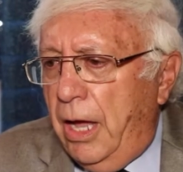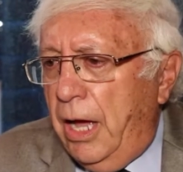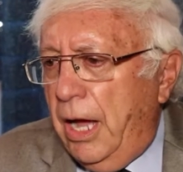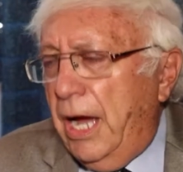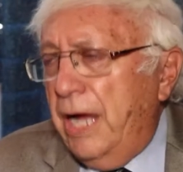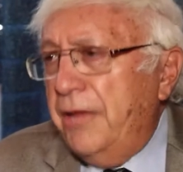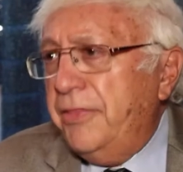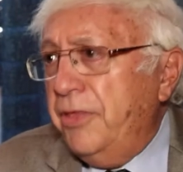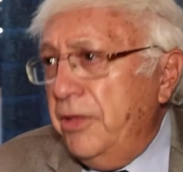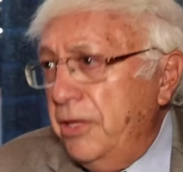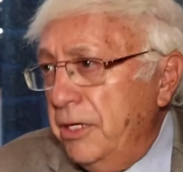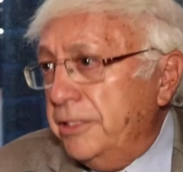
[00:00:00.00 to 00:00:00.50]

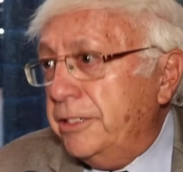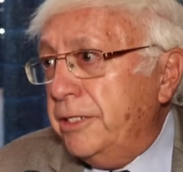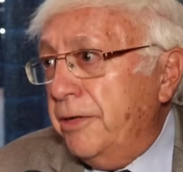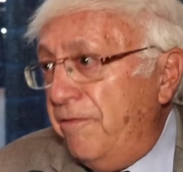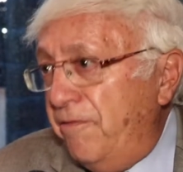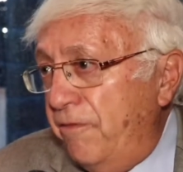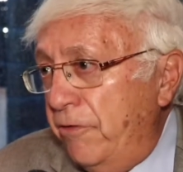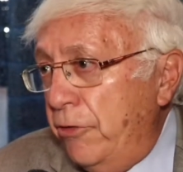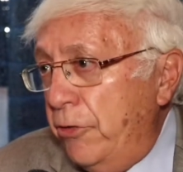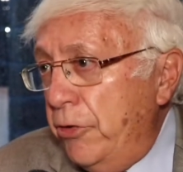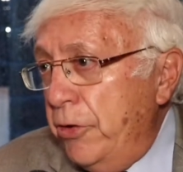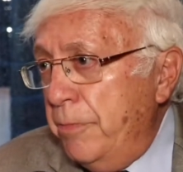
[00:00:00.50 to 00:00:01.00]
I think it's a
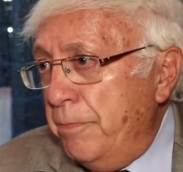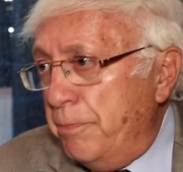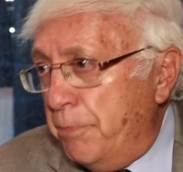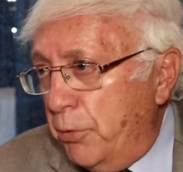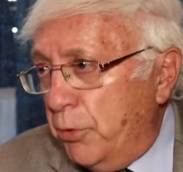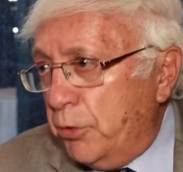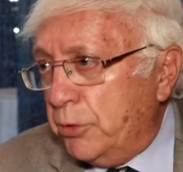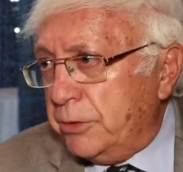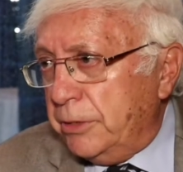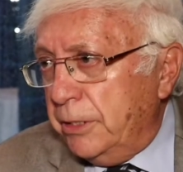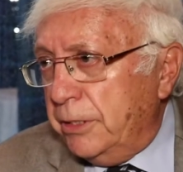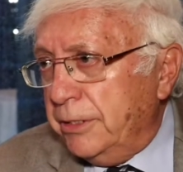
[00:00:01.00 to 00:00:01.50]
very
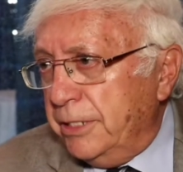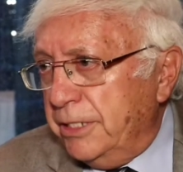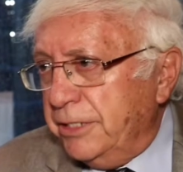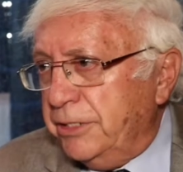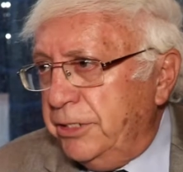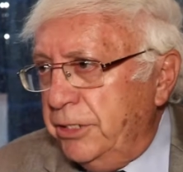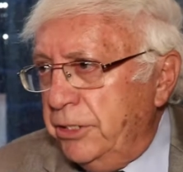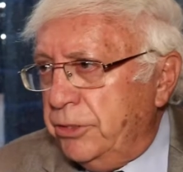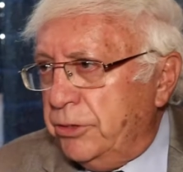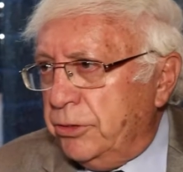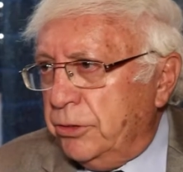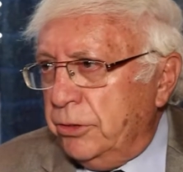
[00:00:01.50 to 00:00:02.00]
important
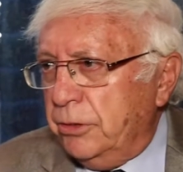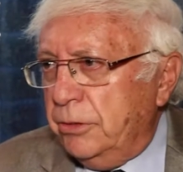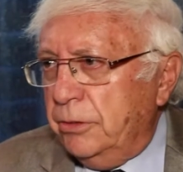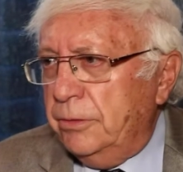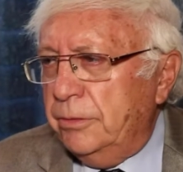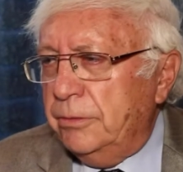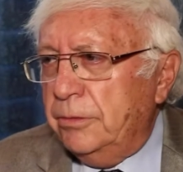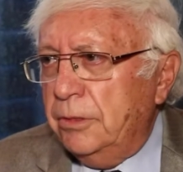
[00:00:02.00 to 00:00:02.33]
decision